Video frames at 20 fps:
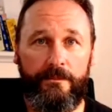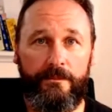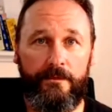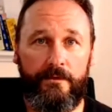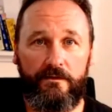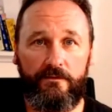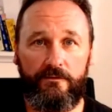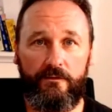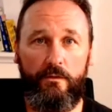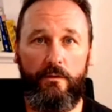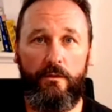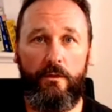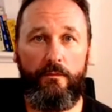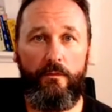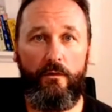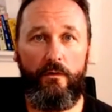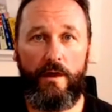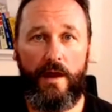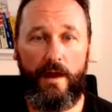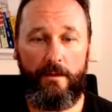So we were
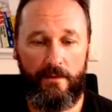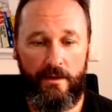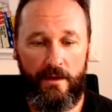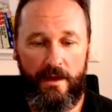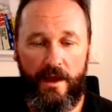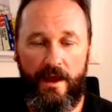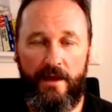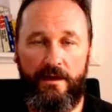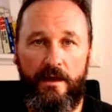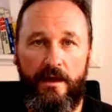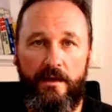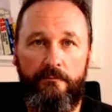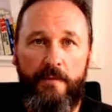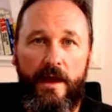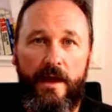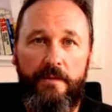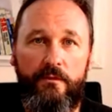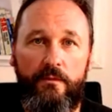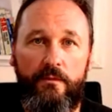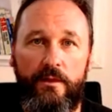brought up, and
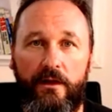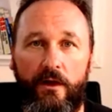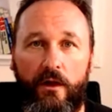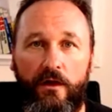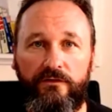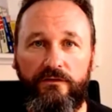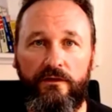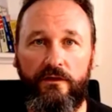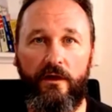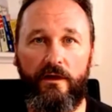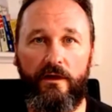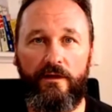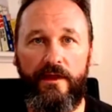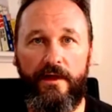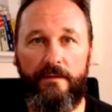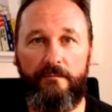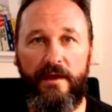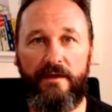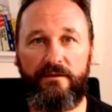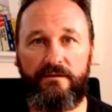maybe we lost a lot of
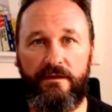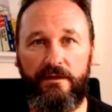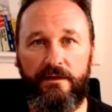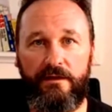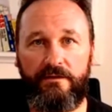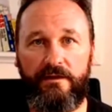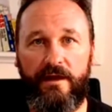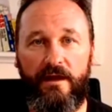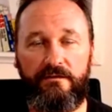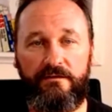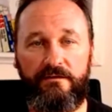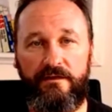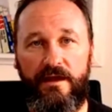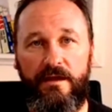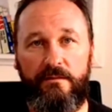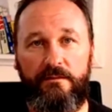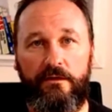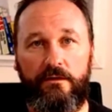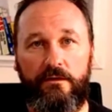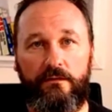that masculine touch
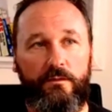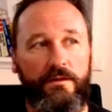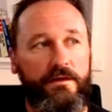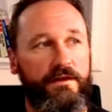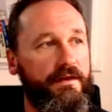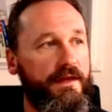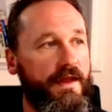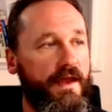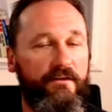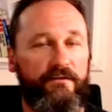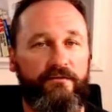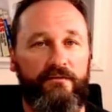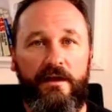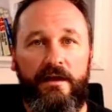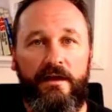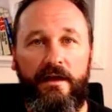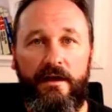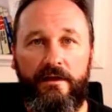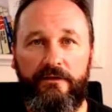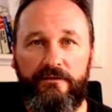there because we didn't have
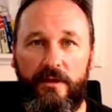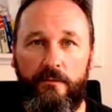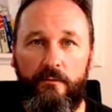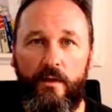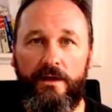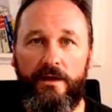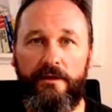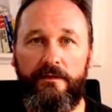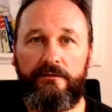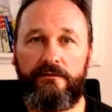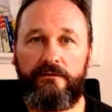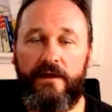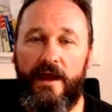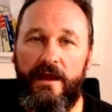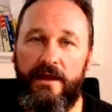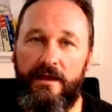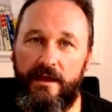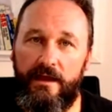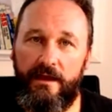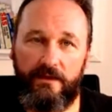someone
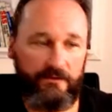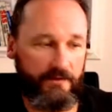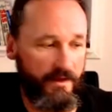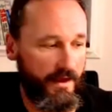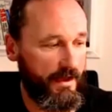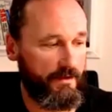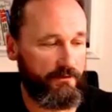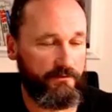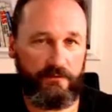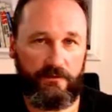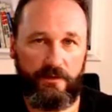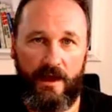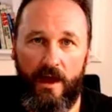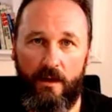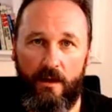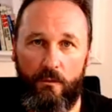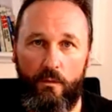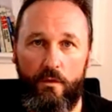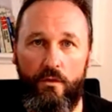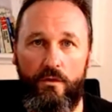taking us out to
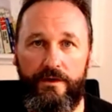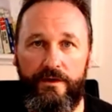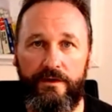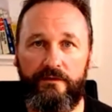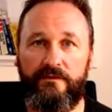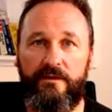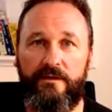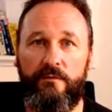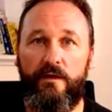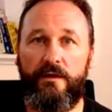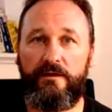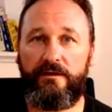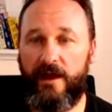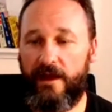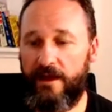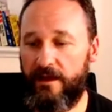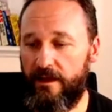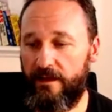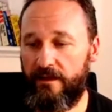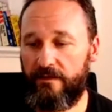cut wood and someone
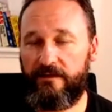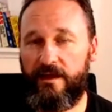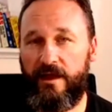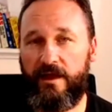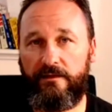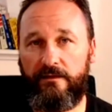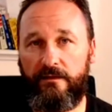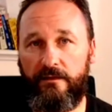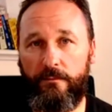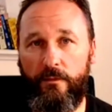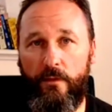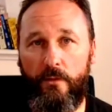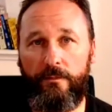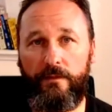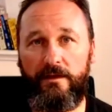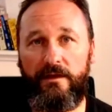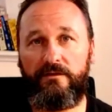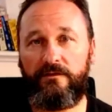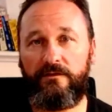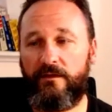taking us out to the
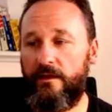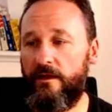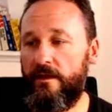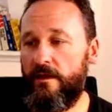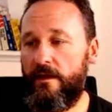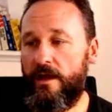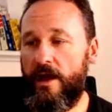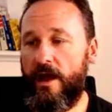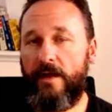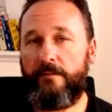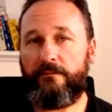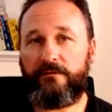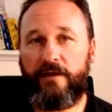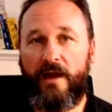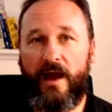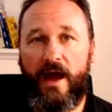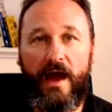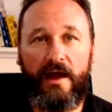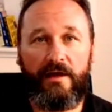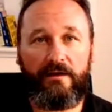properties to
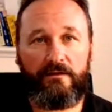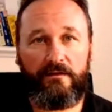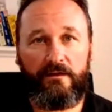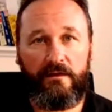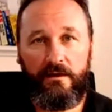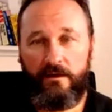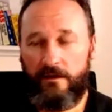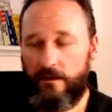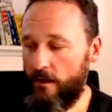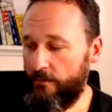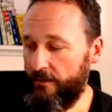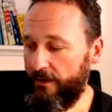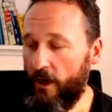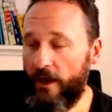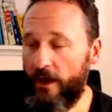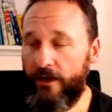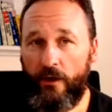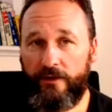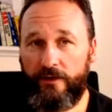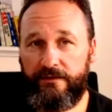hunt. I mean,
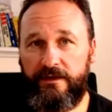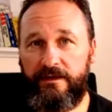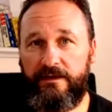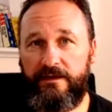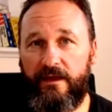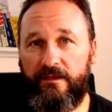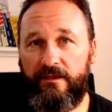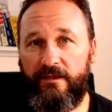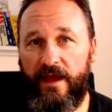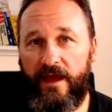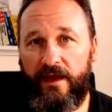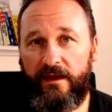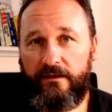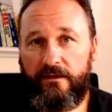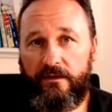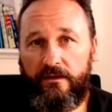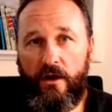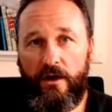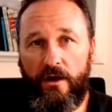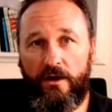I did get
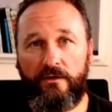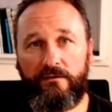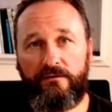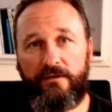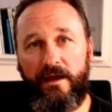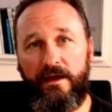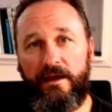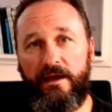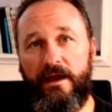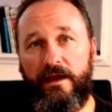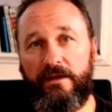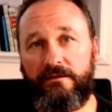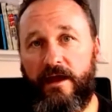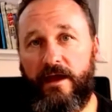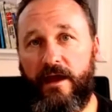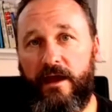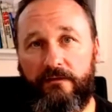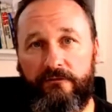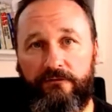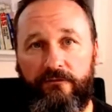that. I got taken out to
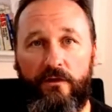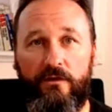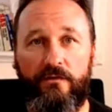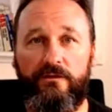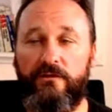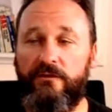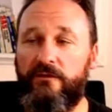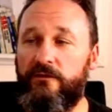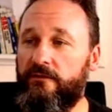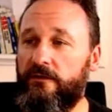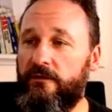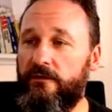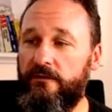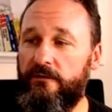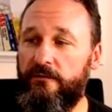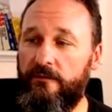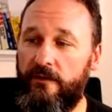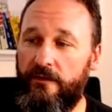hunt foxes and,